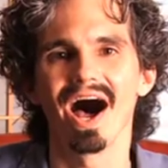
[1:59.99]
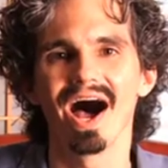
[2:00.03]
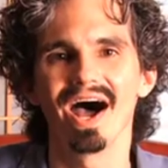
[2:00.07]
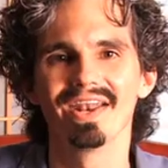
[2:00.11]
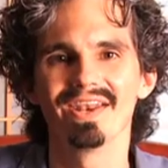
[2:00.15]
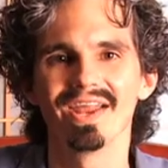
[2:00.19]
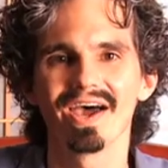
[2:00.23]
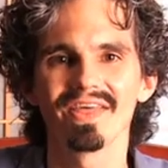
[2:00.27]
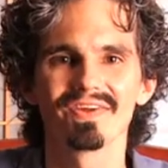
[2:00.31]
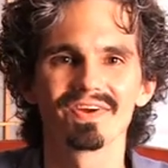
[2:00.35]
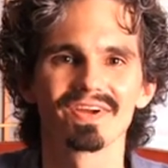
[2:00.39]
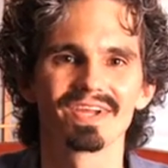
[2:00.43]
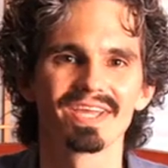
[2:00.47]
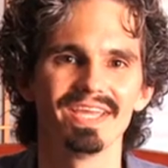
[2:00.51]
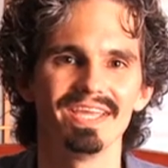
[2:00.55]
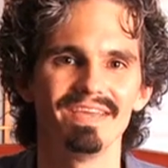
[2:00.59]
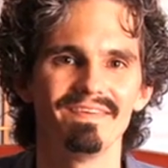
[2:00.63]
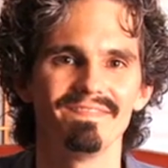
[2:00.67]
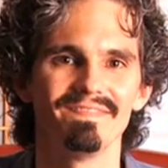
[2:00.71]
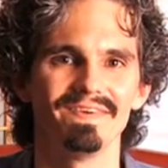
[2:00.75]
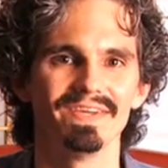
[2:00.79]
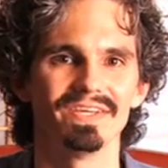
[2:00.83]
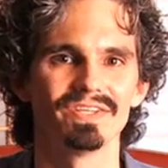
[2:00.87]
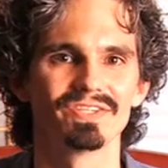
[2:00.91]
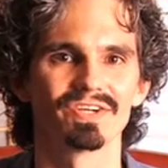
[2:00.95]
Another key
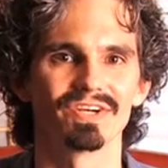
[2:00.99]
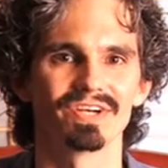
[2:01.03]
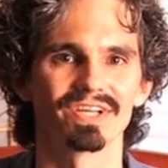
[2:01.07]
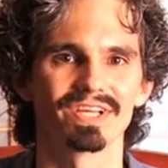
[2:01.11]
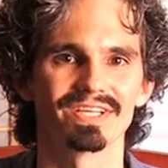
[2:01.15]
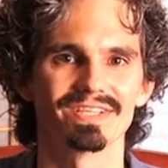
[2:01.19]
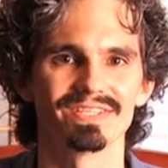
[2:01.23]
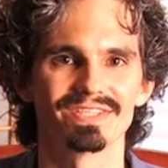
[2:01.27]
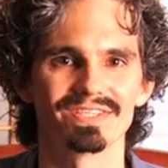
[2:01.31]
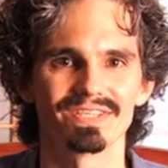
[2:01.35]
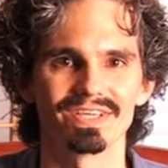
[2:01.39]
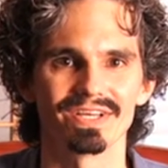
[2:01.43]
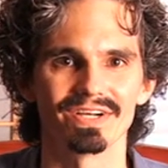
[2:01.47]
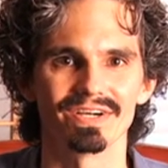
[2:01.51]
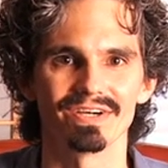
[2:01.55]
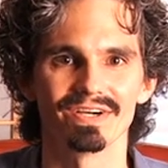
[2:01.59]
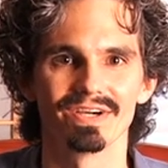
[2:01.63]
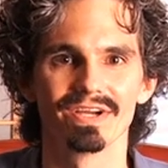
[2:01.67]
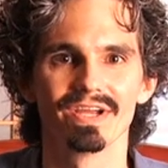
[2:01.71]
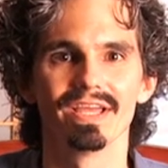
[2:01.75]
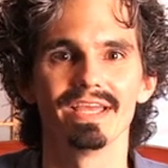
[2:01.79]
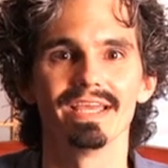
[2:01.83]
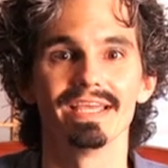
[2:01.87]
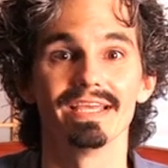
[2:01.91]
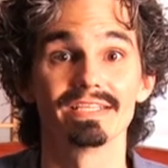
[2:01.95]
feature to
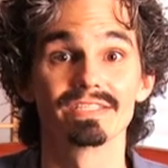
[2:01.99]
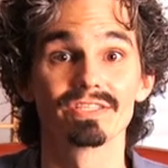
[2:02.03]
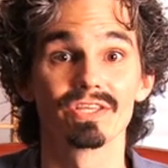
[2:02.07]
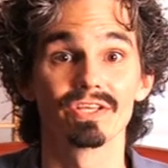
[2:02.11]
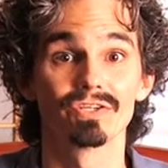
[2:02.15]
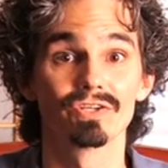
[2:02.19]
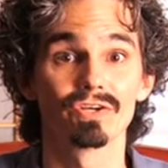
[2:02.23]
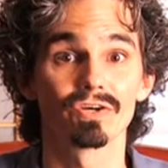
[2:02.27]
consider is the